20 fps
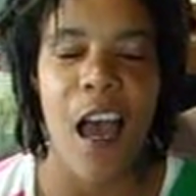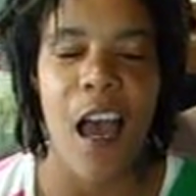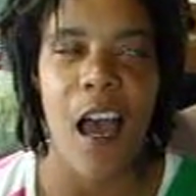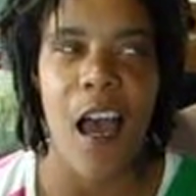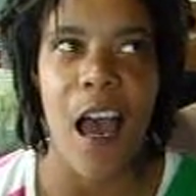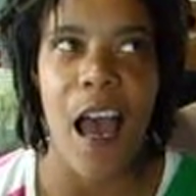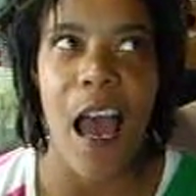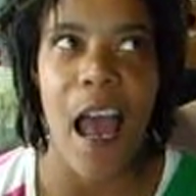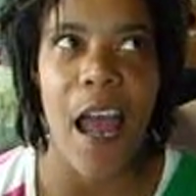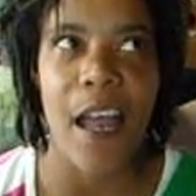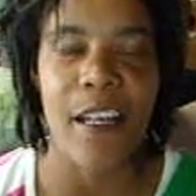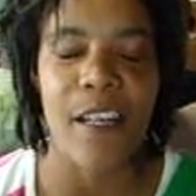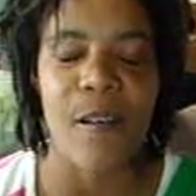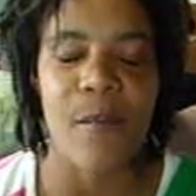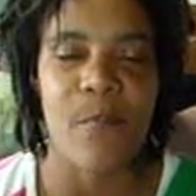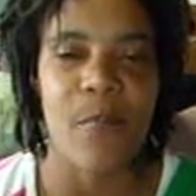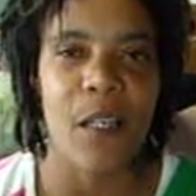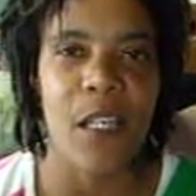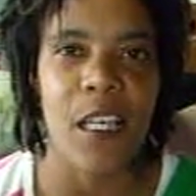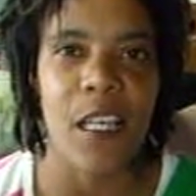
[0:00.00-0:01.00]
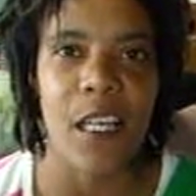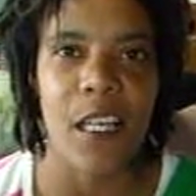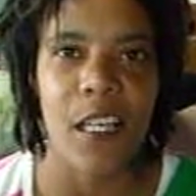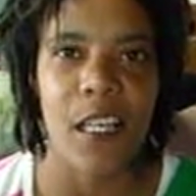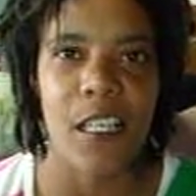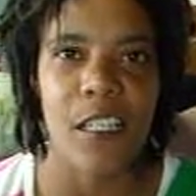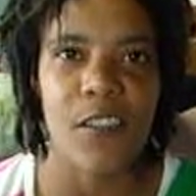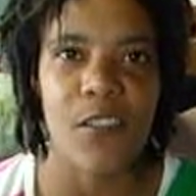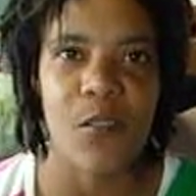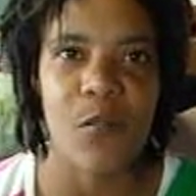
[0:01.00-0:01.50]
a higher being
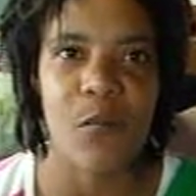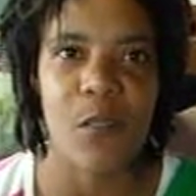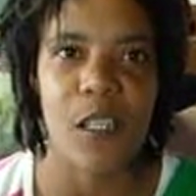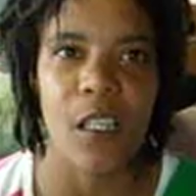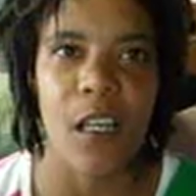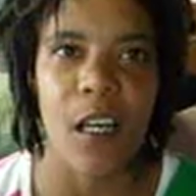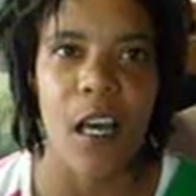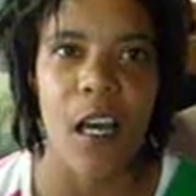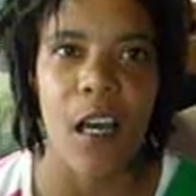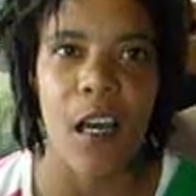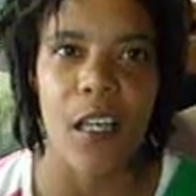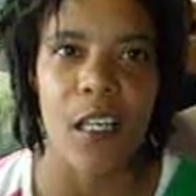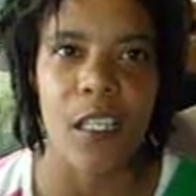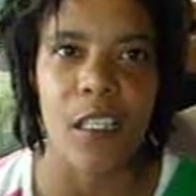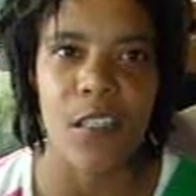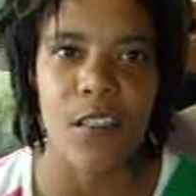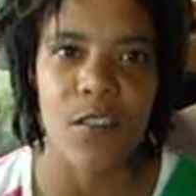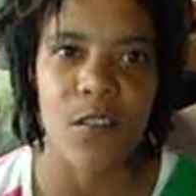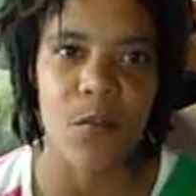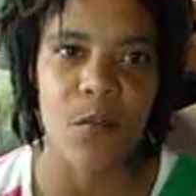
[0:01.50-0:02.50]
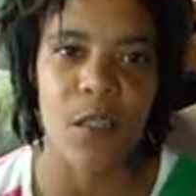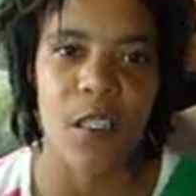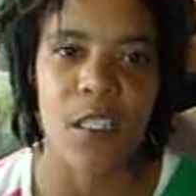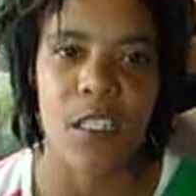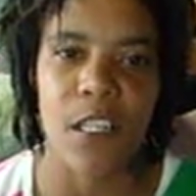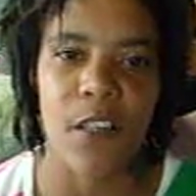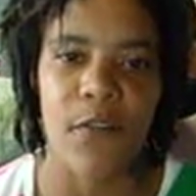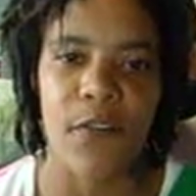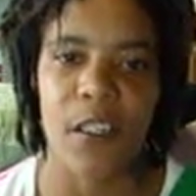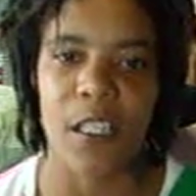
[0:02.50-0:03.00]
into a
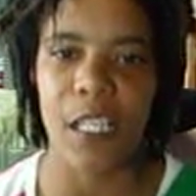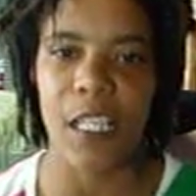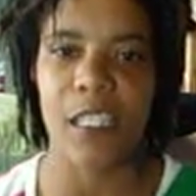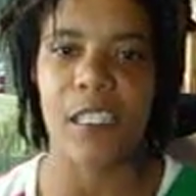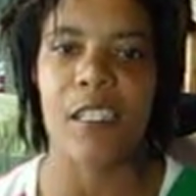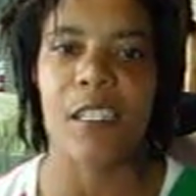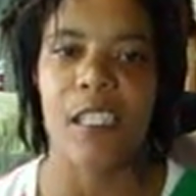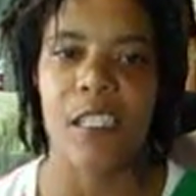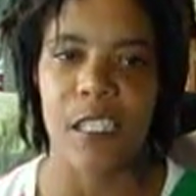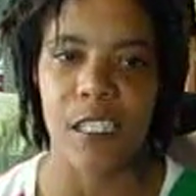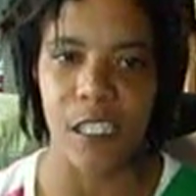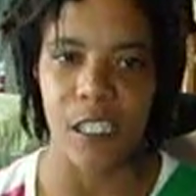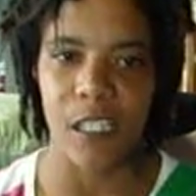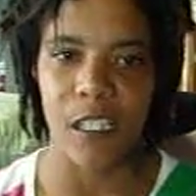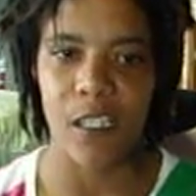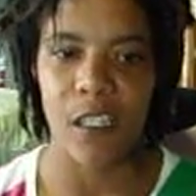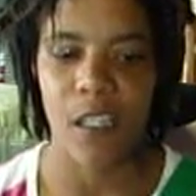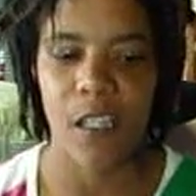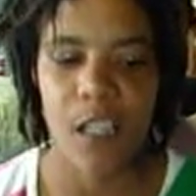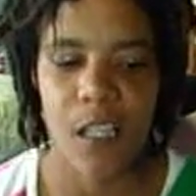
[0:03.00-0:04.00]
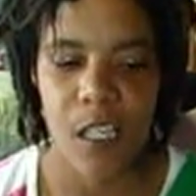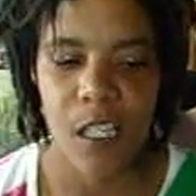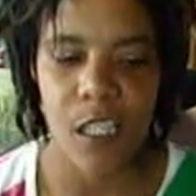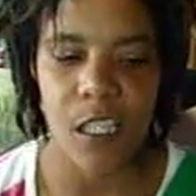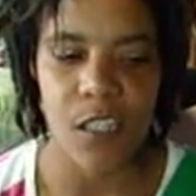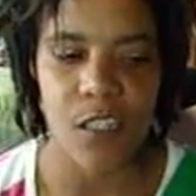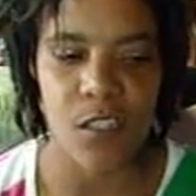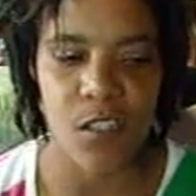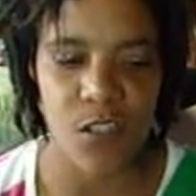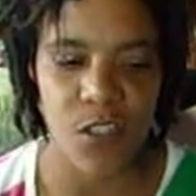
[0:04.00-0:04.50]
different entity.
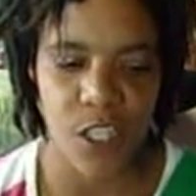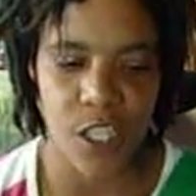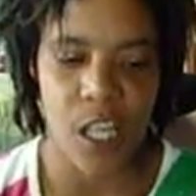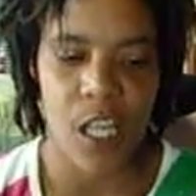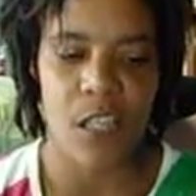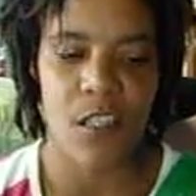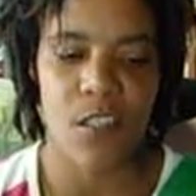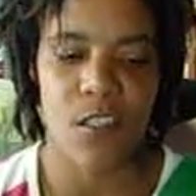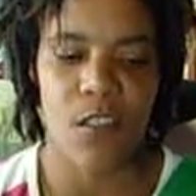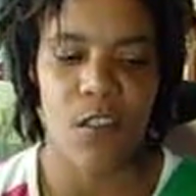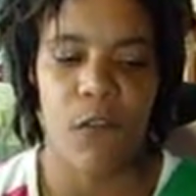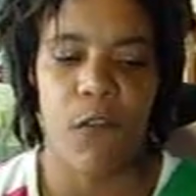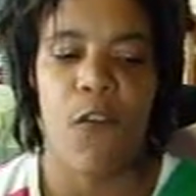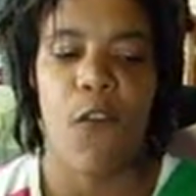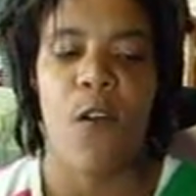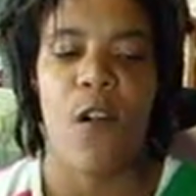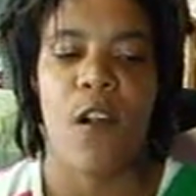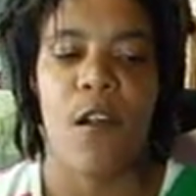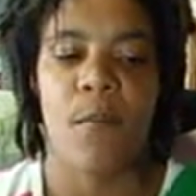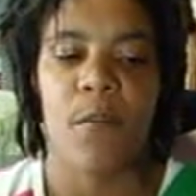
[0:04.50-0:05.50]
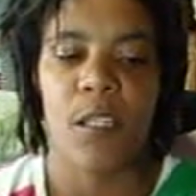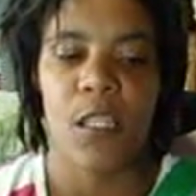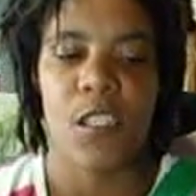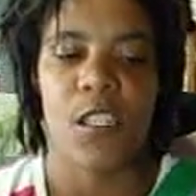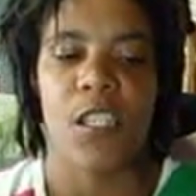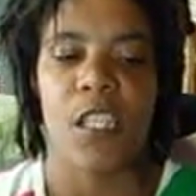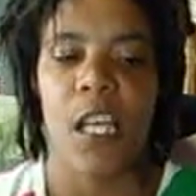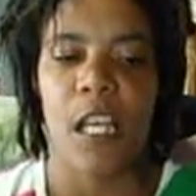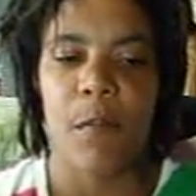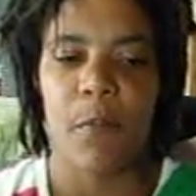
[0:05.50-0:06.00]
It's to change the form and the
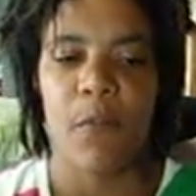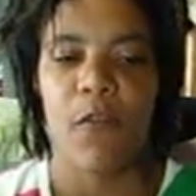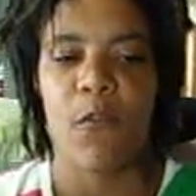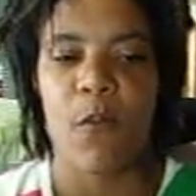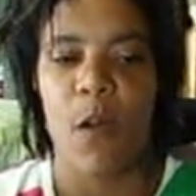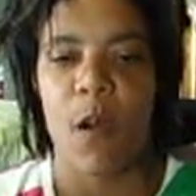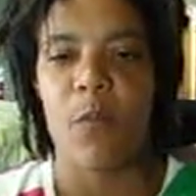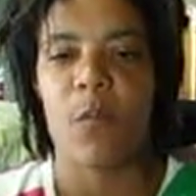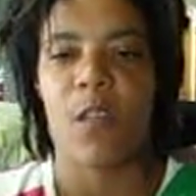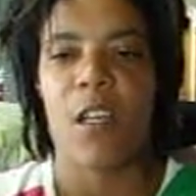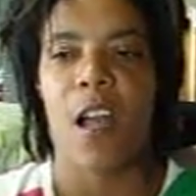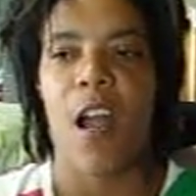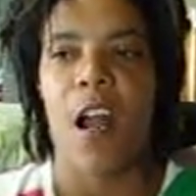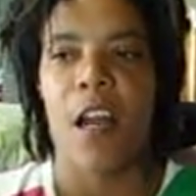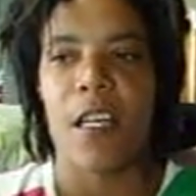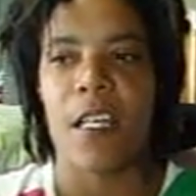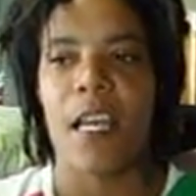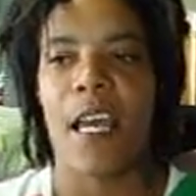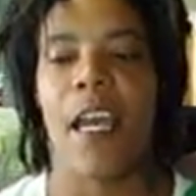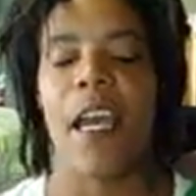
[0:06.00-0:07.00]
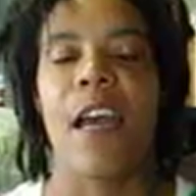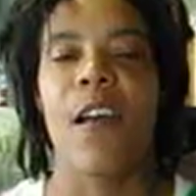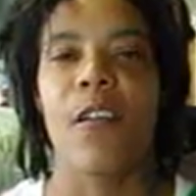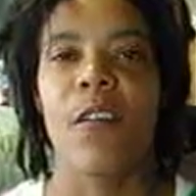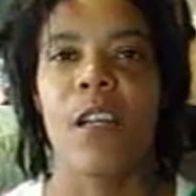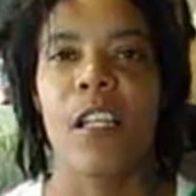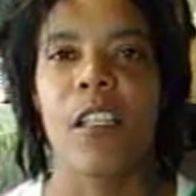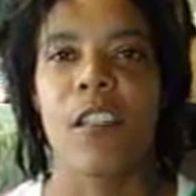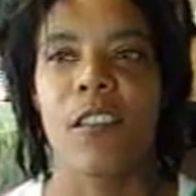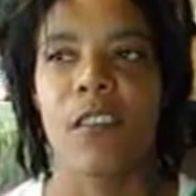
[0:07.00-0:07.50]
shape of what we are now
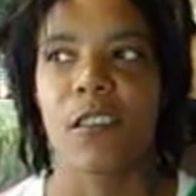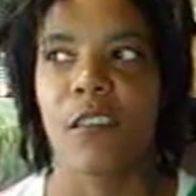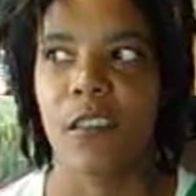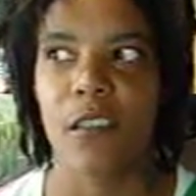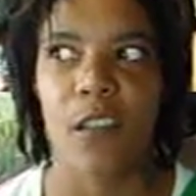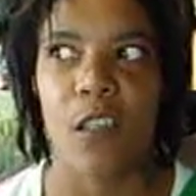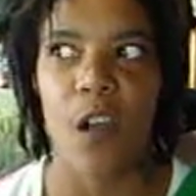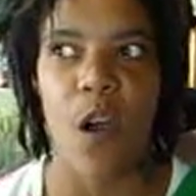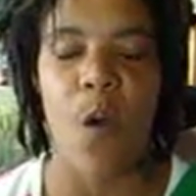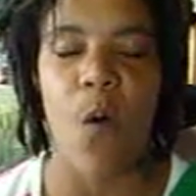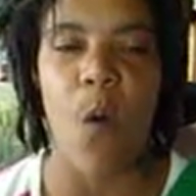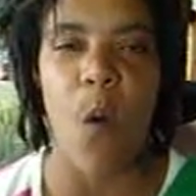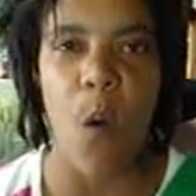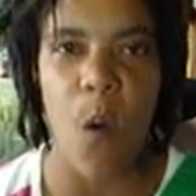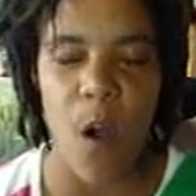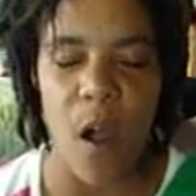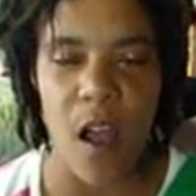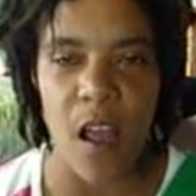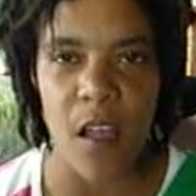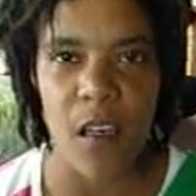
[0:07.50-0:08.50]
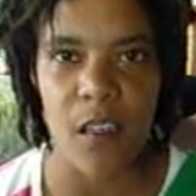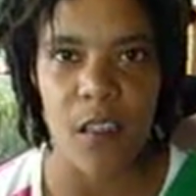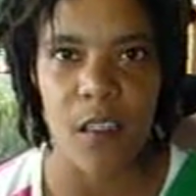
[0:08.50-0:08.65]
and go on.